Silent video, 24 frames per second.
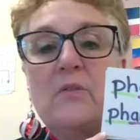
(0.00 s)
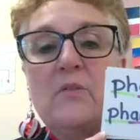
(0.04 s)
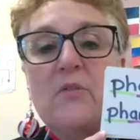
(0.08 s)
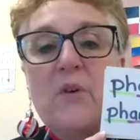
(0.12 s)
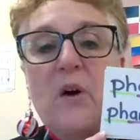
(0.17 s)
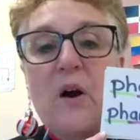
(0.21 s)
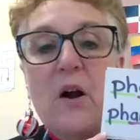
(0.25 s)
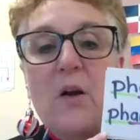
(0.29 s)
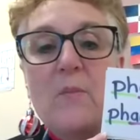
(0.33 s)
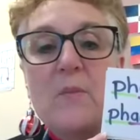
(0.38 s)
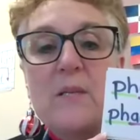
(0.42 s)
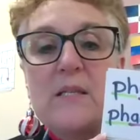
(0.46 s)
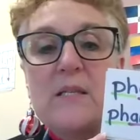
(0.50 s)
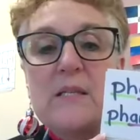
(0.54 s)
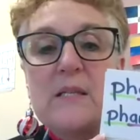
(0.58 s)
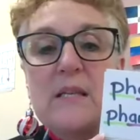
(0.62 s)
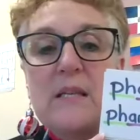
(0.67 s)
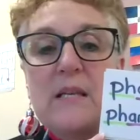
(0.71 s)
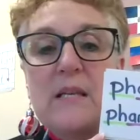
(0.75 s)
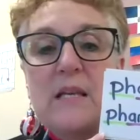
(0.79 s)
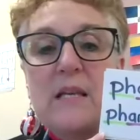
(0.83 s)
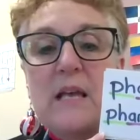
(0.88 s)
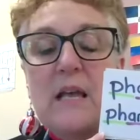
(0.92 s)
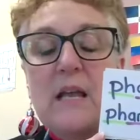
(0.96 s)

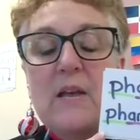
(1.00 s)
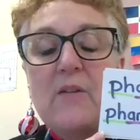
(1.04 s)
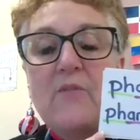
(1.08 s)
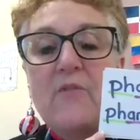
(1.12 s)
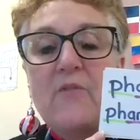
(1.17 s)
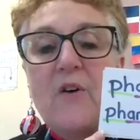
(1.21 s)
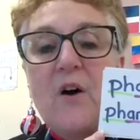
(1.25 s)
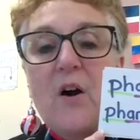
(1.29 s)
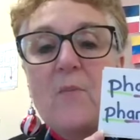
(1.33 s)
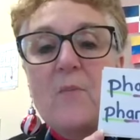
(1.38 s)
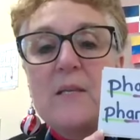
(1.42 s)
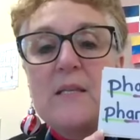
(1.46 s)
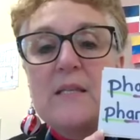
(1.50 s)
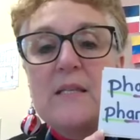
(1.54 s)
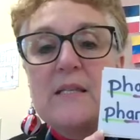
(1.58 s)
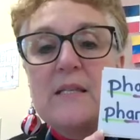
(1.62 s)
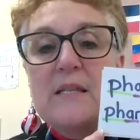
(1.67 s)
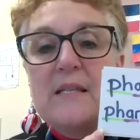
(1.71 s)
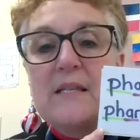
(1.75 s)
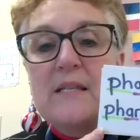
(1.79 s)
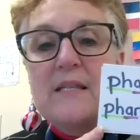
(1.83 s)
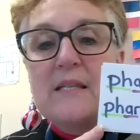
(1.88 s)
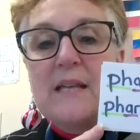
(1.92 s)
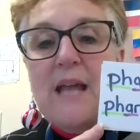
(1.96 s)
Pharmacy and
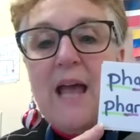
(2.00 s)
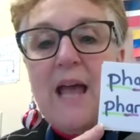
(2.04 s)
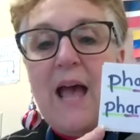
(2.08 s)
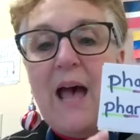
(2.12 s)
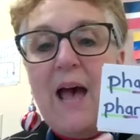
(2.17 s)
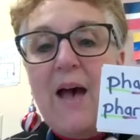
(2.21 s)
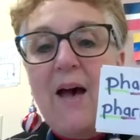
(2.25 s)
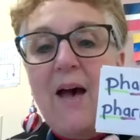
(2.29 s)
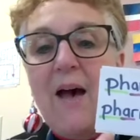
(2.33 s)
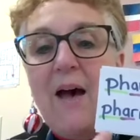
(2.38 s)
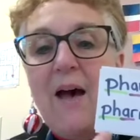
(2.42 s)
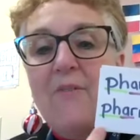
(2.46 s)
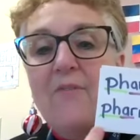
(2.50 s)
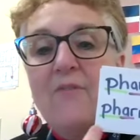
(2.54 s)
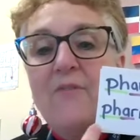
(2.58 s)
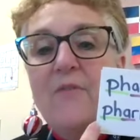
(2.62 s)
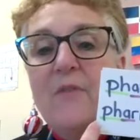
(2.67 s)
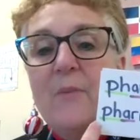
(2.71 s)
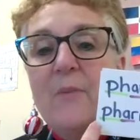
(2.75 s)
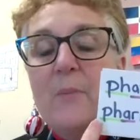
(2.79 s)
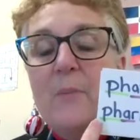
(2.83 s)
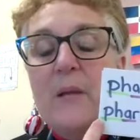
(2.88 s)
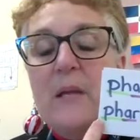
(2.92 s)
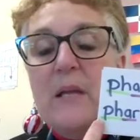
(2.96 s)
pharmacist
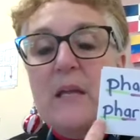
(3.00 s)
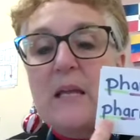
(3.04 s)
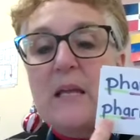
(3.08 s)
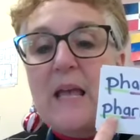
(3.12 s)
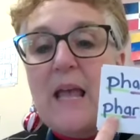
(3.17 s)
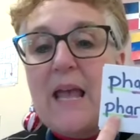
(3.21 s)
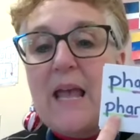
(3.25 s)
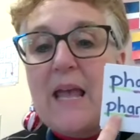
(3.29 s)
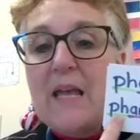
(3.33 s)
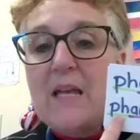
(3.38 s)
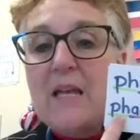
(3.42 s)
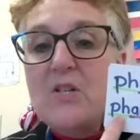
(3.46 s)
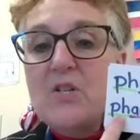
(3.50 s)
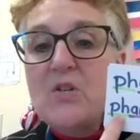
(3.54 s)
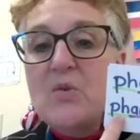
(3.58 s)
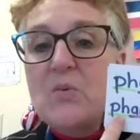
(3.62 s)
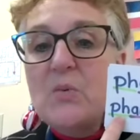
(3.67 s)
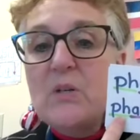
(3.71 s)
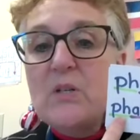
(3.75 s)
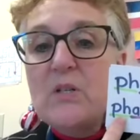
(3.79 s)
have the PH,